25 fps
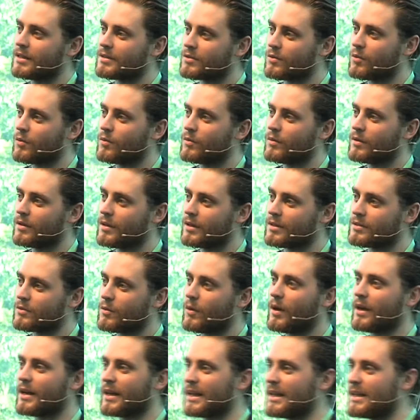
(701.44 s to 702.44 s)
it's, it's
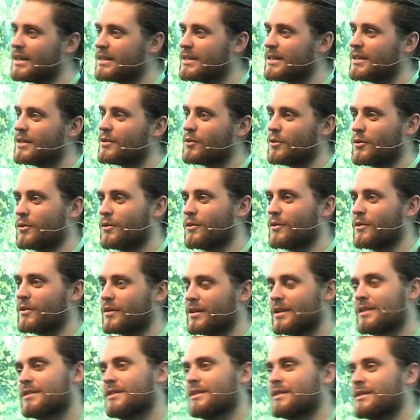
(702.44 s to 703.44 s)
quite easy, or,
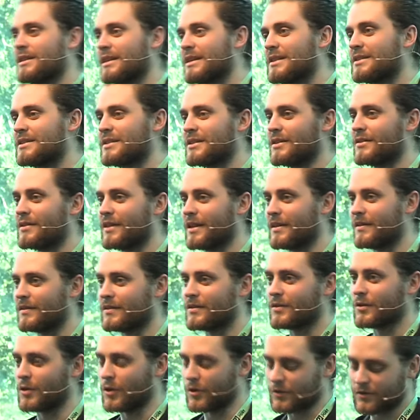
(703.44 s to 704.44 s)
at least it's easier than,
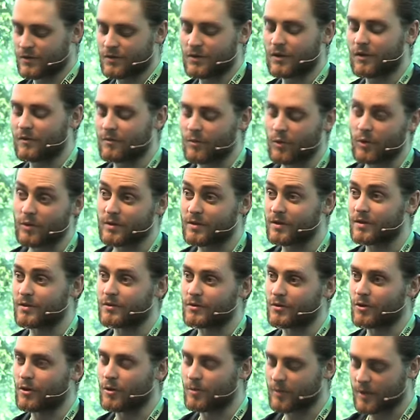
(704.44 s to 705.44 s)
you know, sophomore
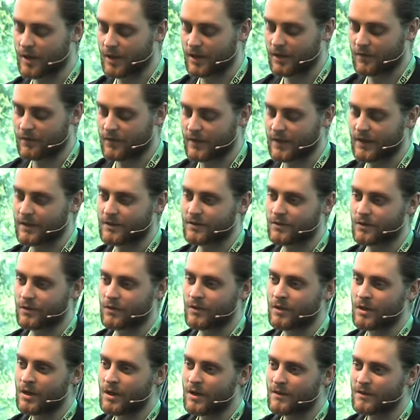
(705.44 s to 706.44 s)
syndrome kind of thing.
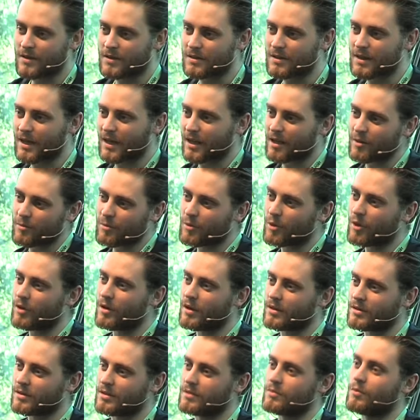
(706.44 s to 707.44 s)
So the second
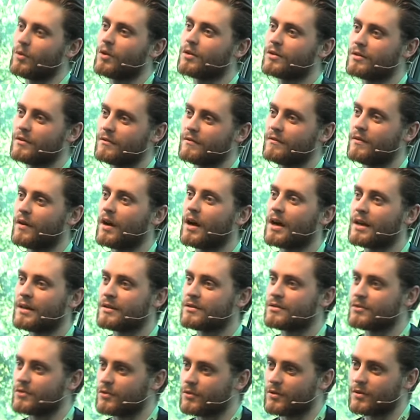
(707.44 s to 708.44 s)
product is what
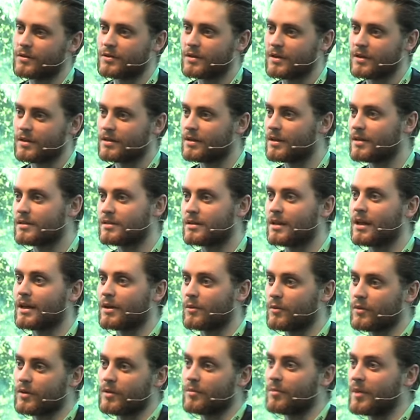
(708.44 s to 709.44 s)
defines you. It, it, it's
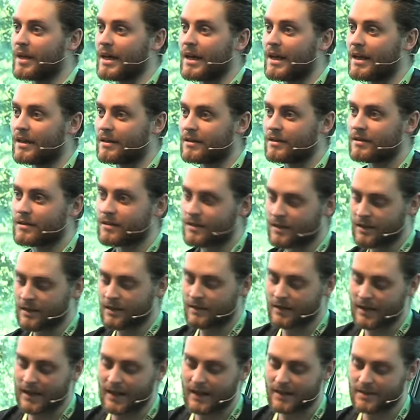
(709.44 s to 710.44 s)
like with a band,
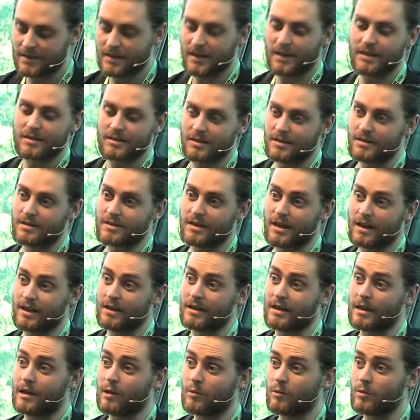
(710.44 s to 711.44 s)
the XX's
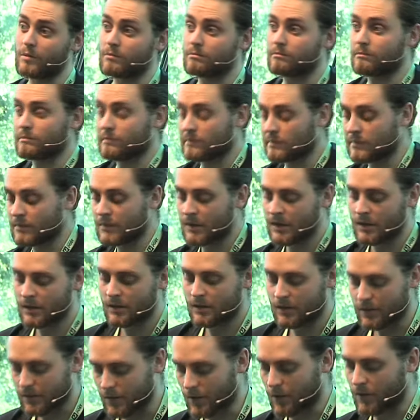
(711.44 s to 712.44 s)
second album,
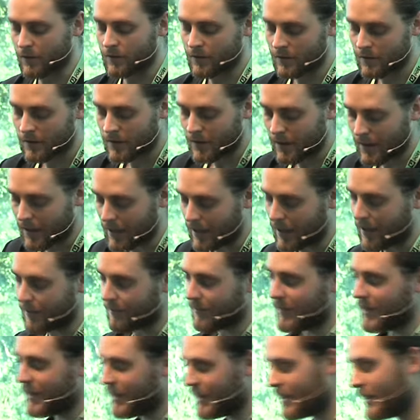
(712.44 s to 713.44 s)
you know.
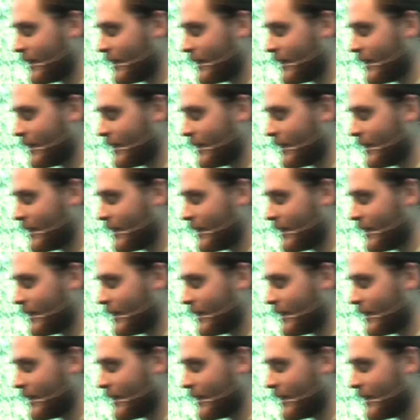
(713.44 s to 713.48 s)
Um,